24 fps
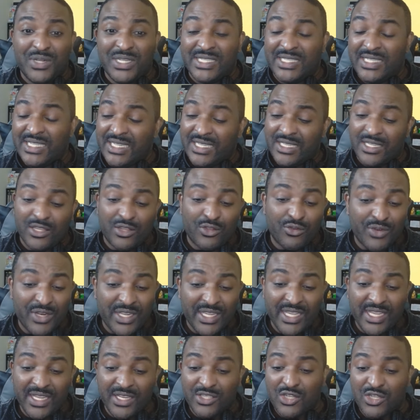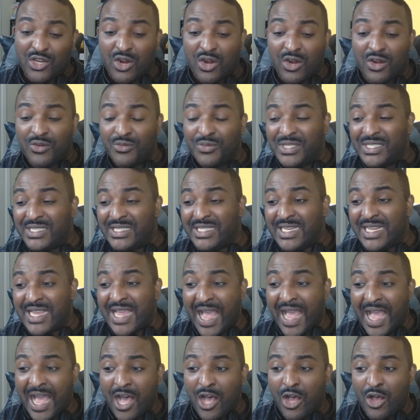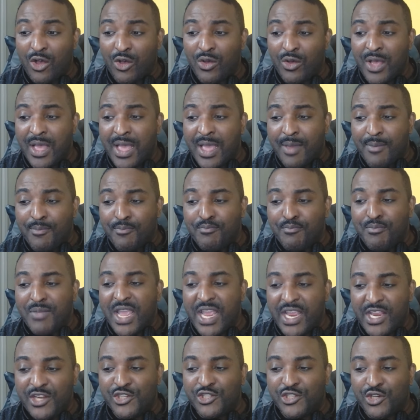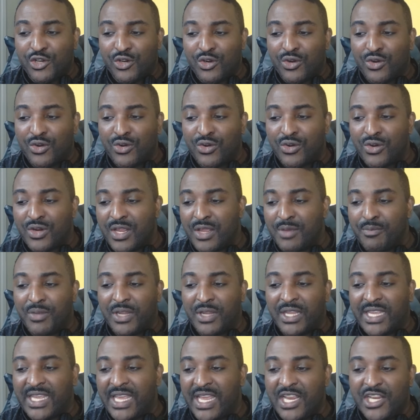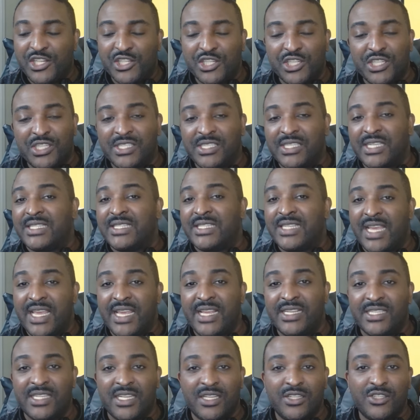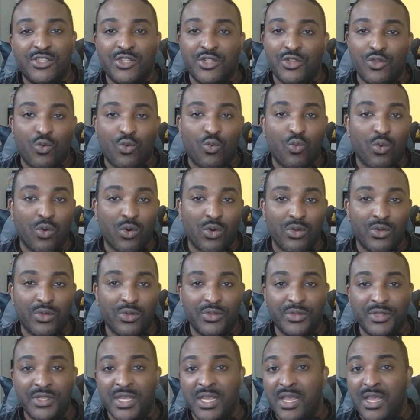We see the Three Kings arc, we see how major implications it takes into the world,